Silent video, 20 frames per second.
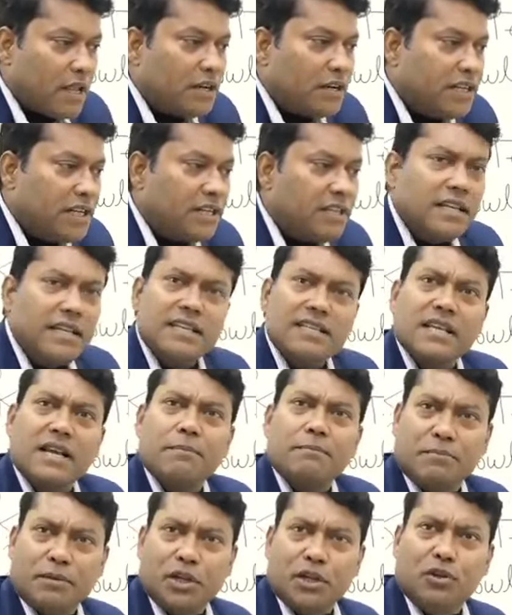take the
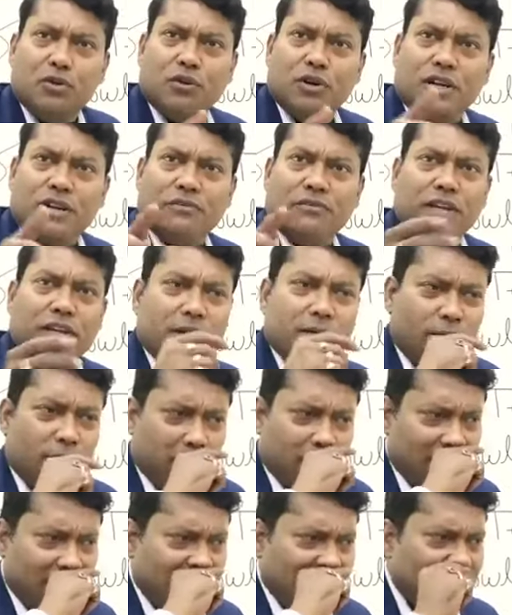example, you are aware
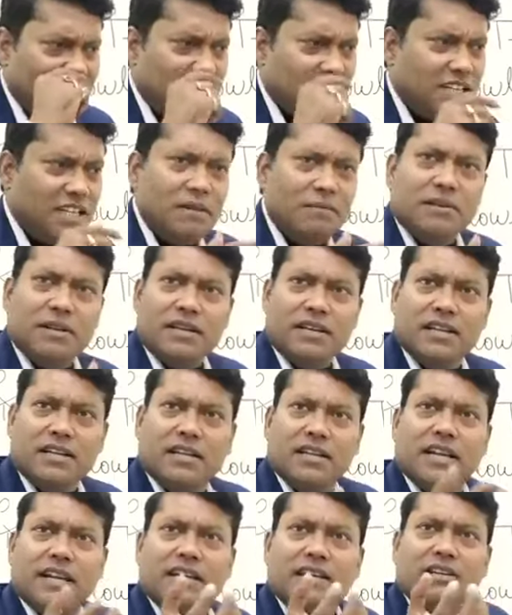about that, the Team India,
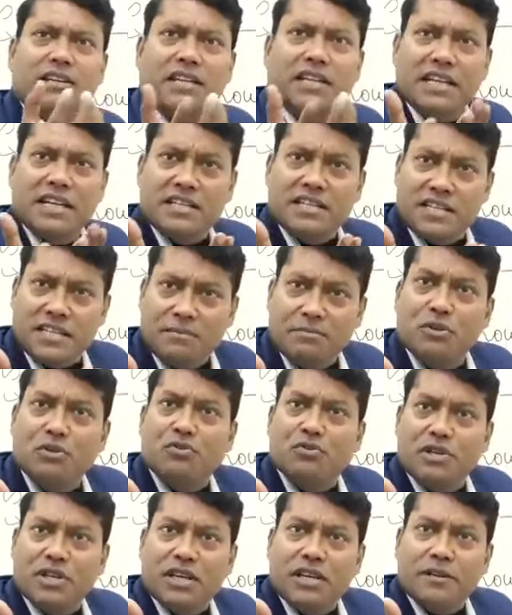like cricket team you
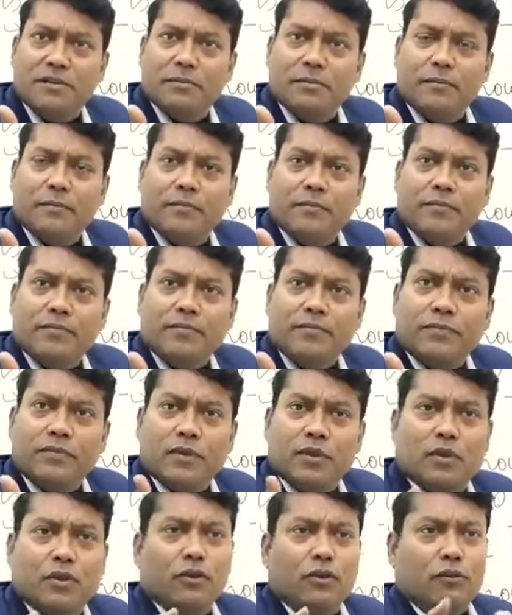take,
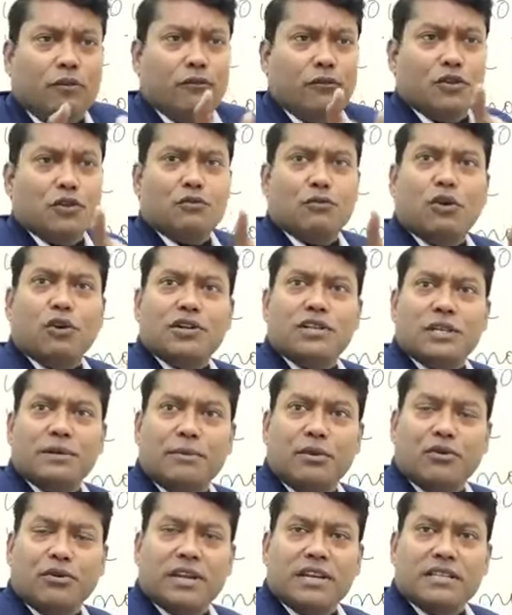football team
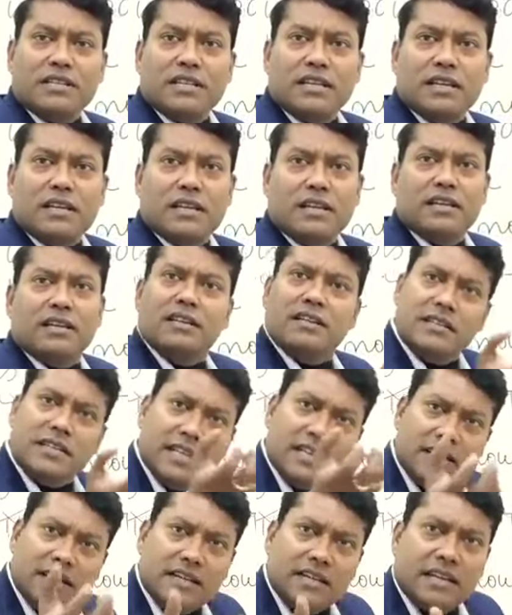you can take
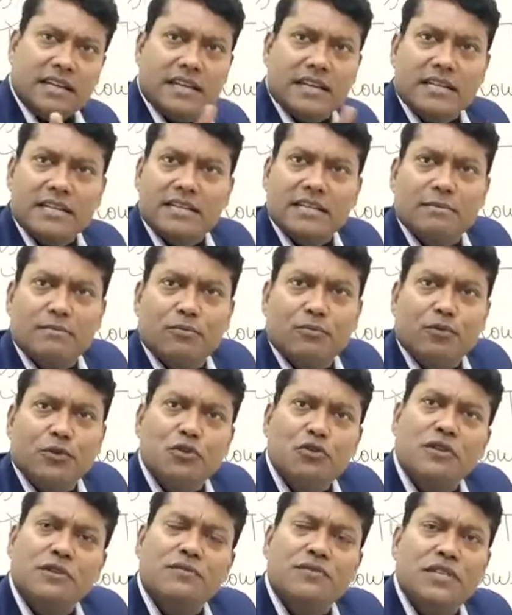the cricket team.
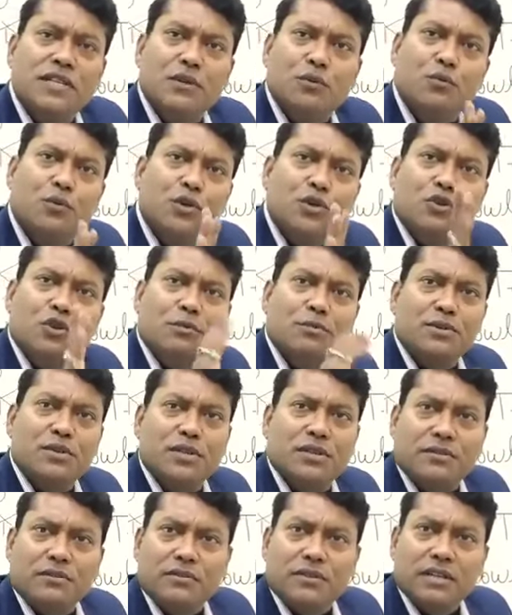What you have seen, what you
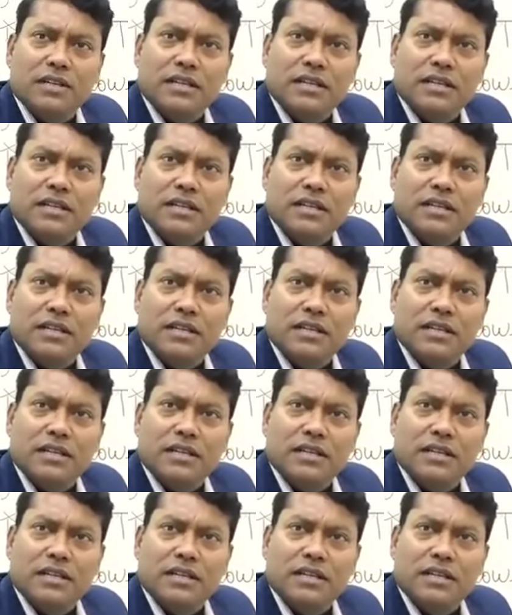observe.